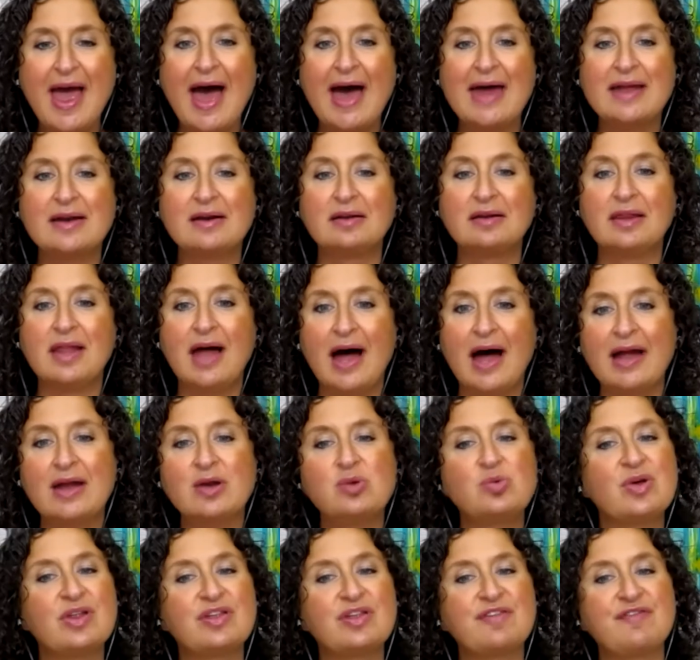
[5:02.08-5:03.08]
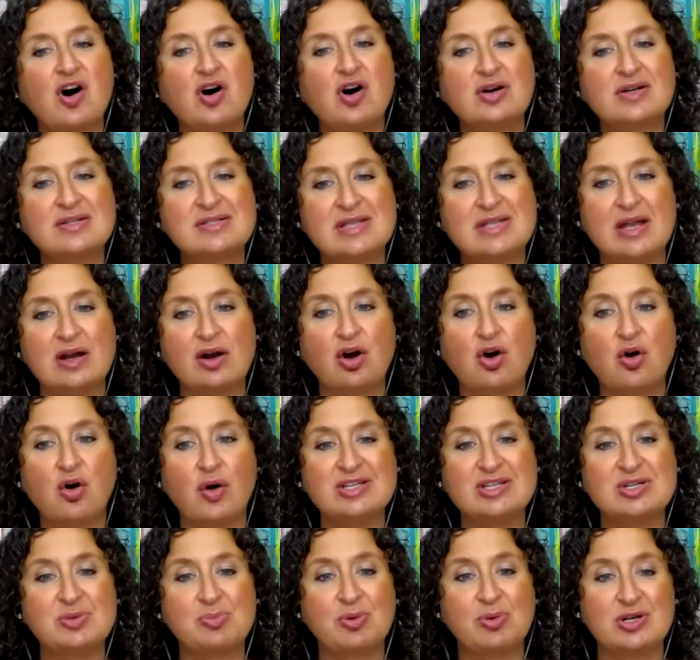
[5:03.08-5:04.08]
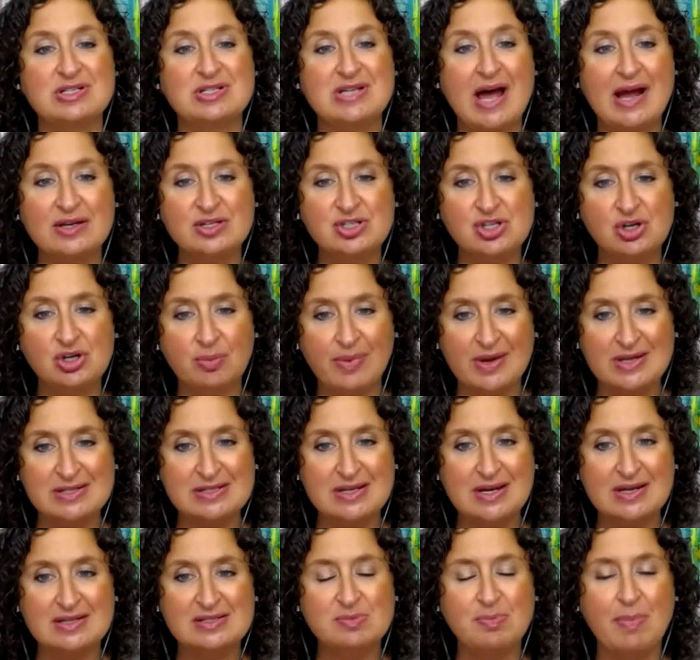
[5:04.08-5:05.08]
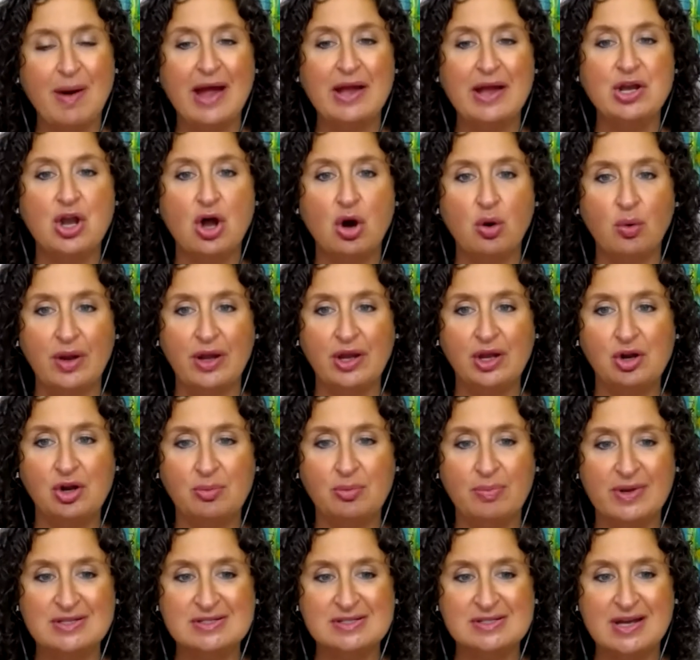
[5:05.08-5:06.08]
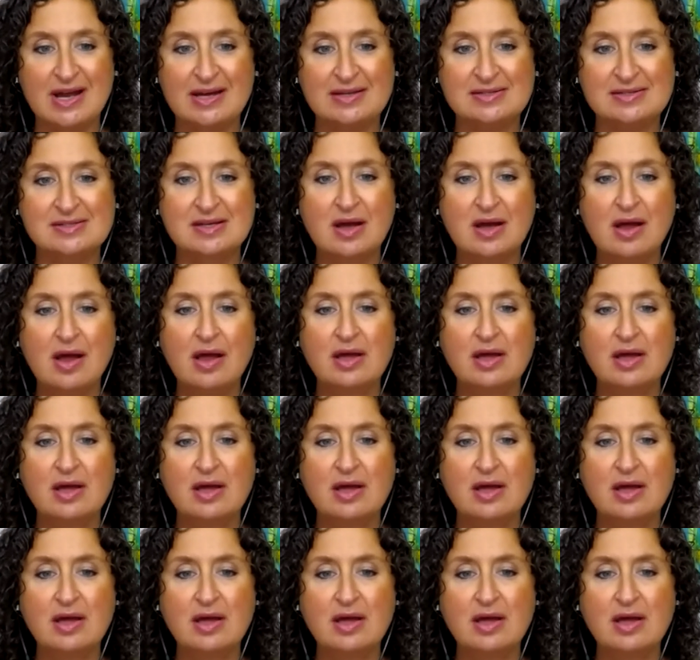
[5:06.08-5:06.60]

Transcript: and align with folks that are going to protect your business by knowing your business,